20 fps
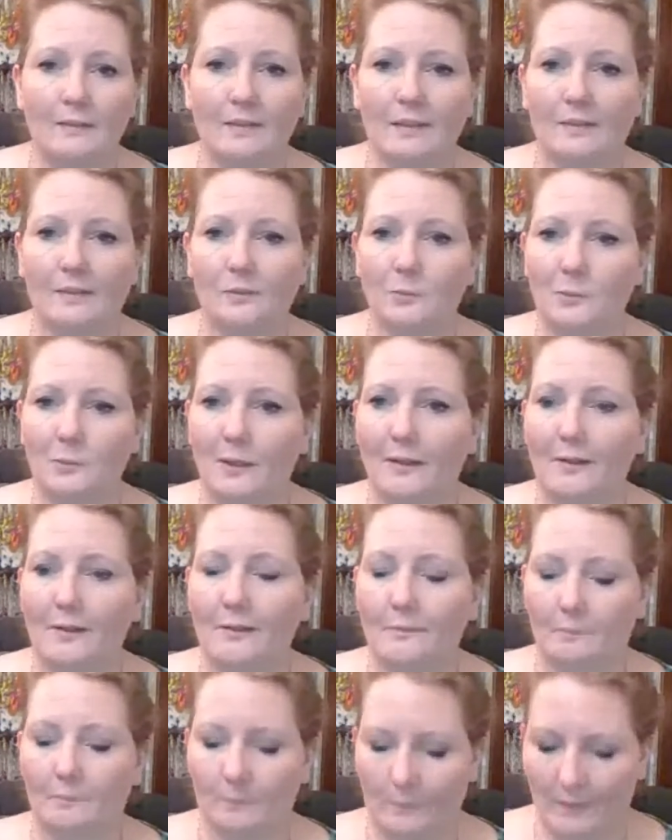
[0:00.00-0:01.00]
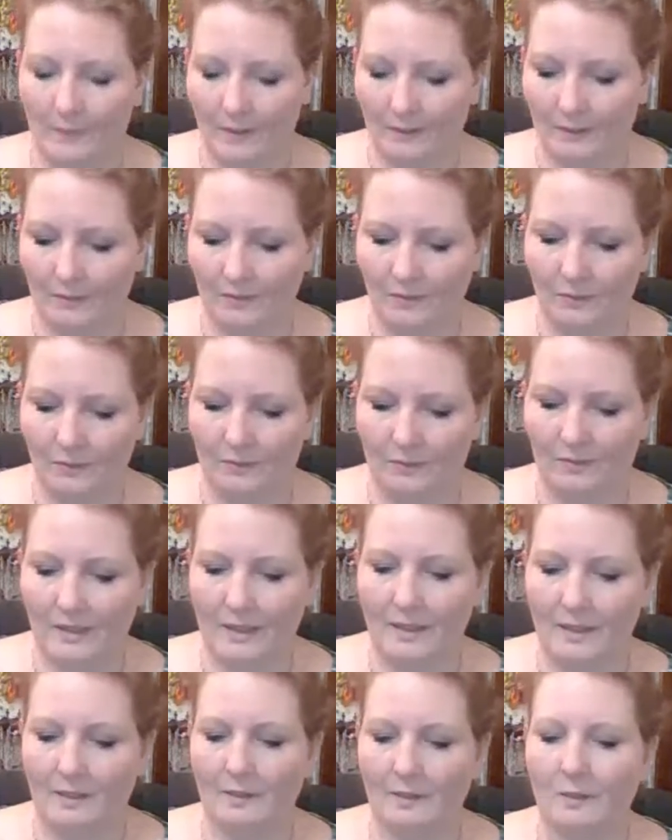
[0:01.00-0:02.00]
as well, as soon as I
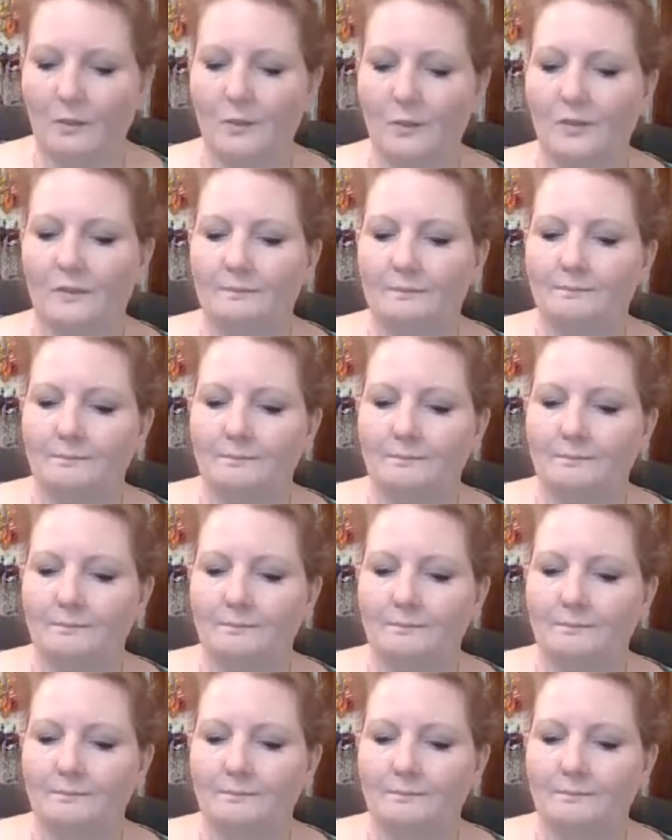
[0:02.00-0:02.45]
get those,